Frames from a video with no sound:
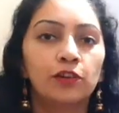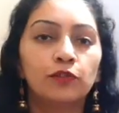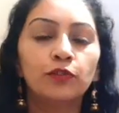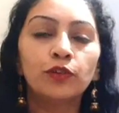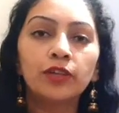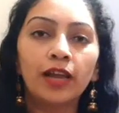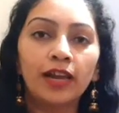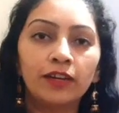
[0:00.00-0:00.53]

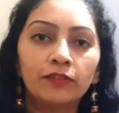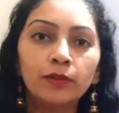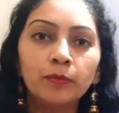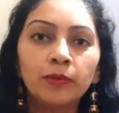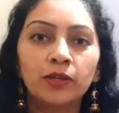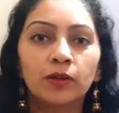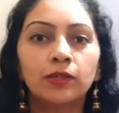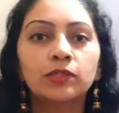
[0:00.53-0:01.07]
For
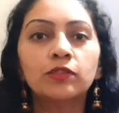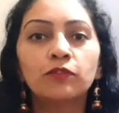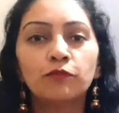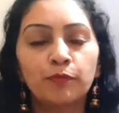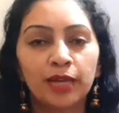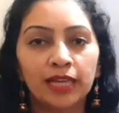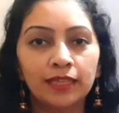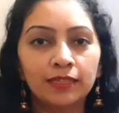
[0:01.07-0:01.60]
adverb clause
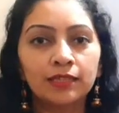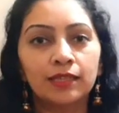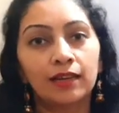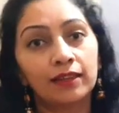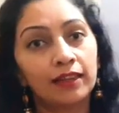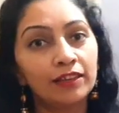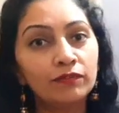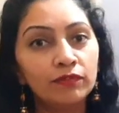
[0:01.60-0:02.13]
of place,
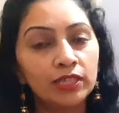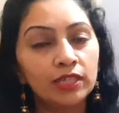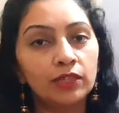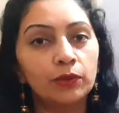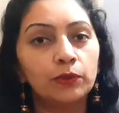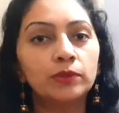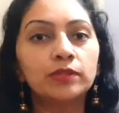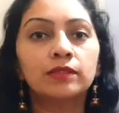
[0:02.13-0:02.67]
again we'll
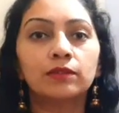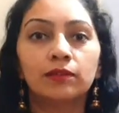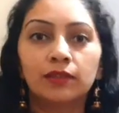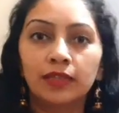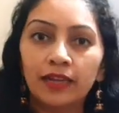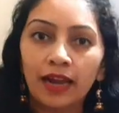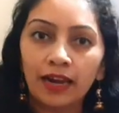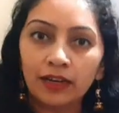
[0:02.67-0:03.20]
use
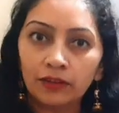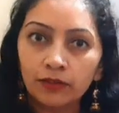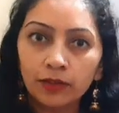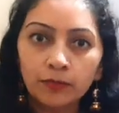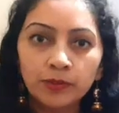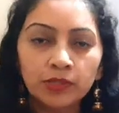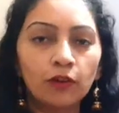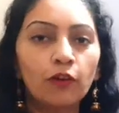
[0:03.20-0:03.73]
the
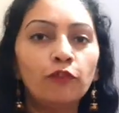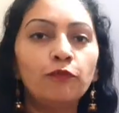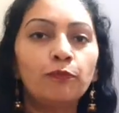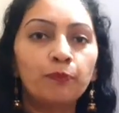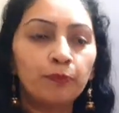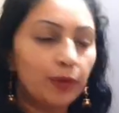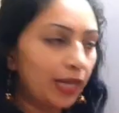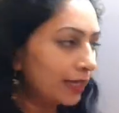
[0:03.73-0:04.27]
adverbs of
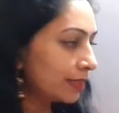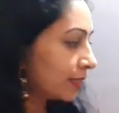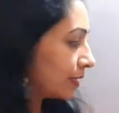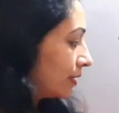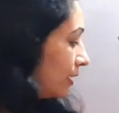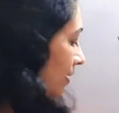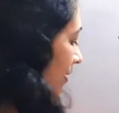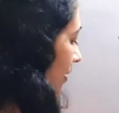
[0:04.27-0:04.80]

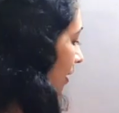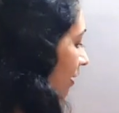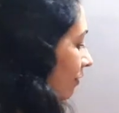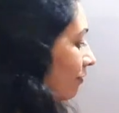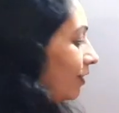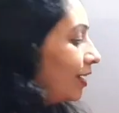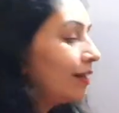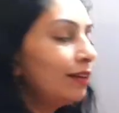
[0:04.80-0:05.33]
place like
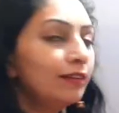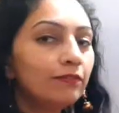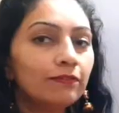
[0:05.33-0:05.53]
where,